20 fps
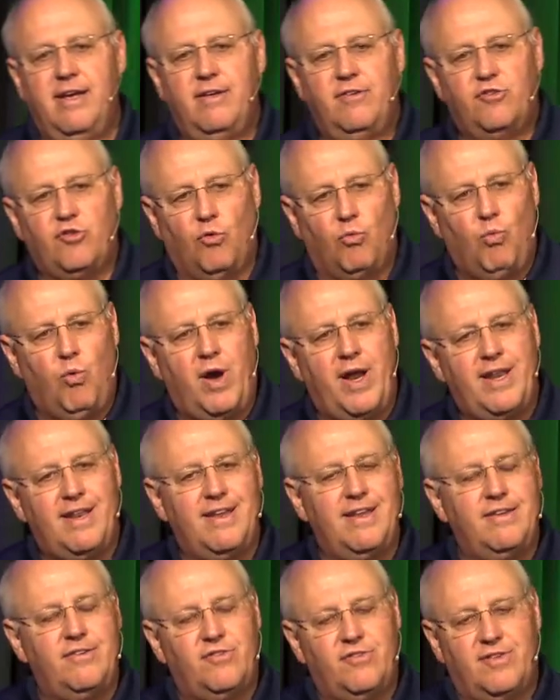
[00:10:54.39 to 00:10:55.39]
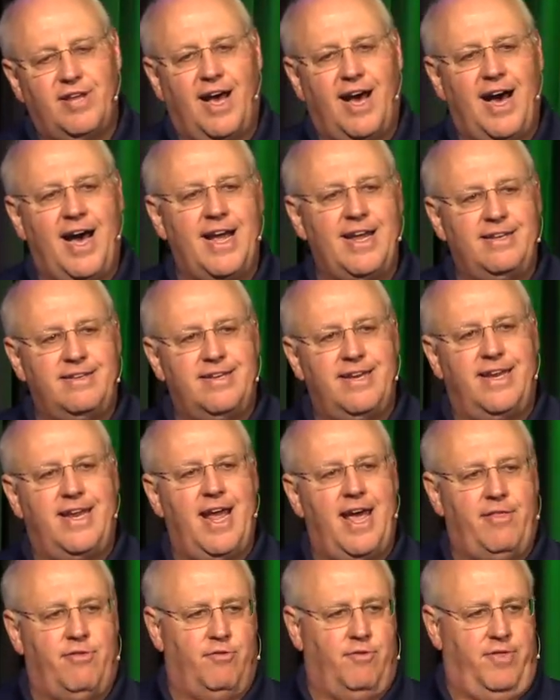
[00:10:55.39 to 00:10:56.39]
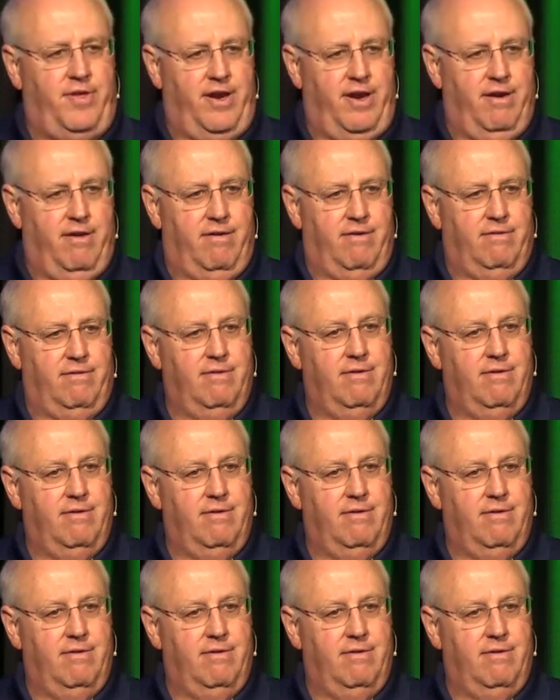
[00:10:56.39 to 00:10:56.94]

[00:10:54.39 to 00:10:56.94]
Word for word: So what is tied together there?